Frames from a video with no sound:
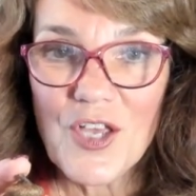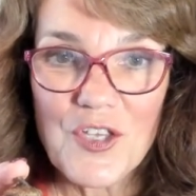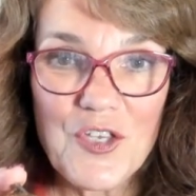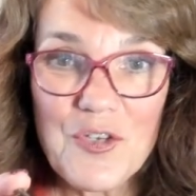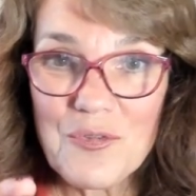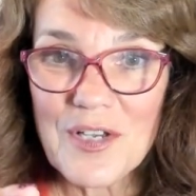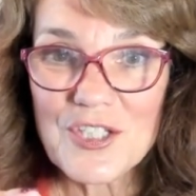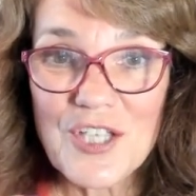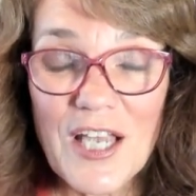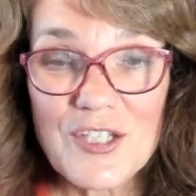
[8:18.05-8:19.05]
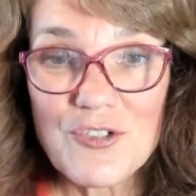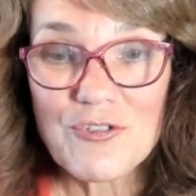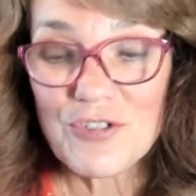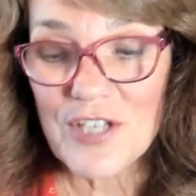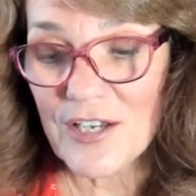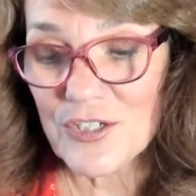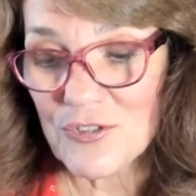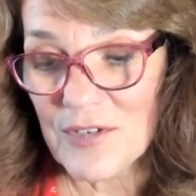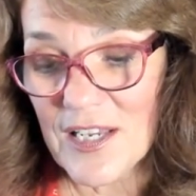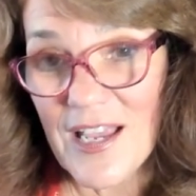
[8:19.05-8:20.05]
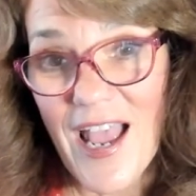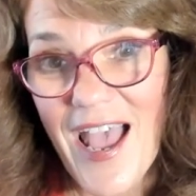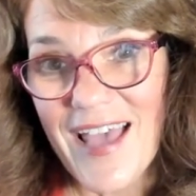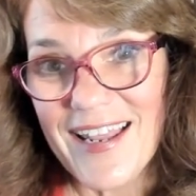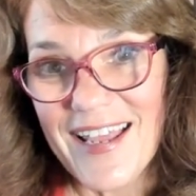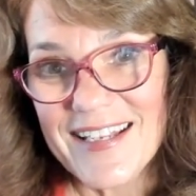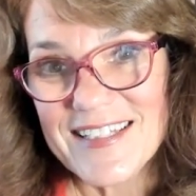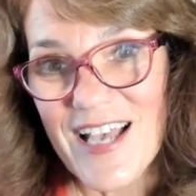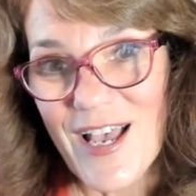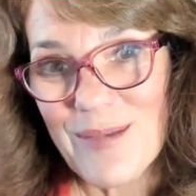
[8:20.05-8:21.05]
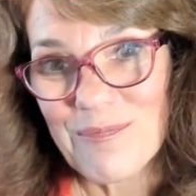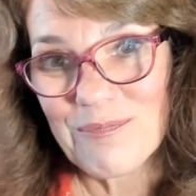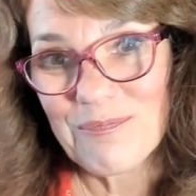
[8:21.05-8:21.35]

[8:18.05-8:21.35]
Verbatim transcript: You can change trajectory at any time.